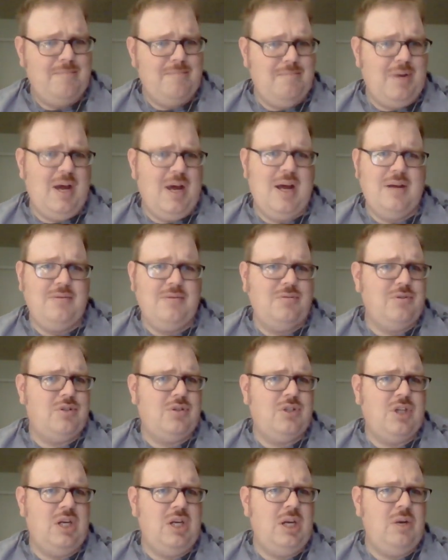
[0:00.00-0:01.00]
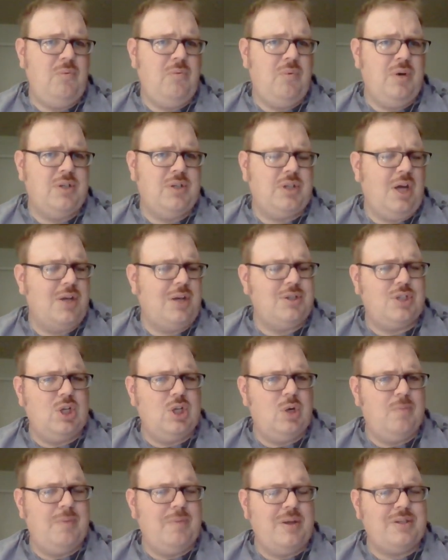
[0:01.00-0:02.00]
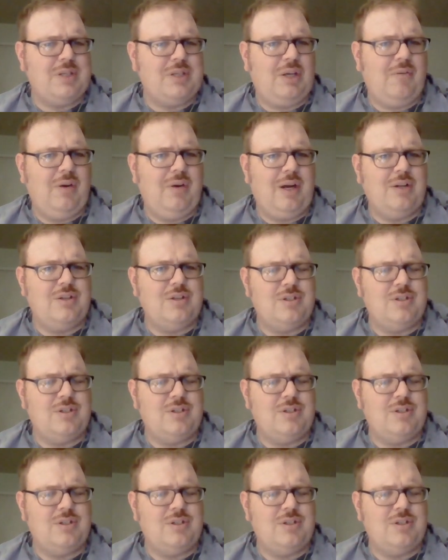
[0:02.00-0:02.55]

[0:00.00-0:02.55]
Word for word: but she was also basically America,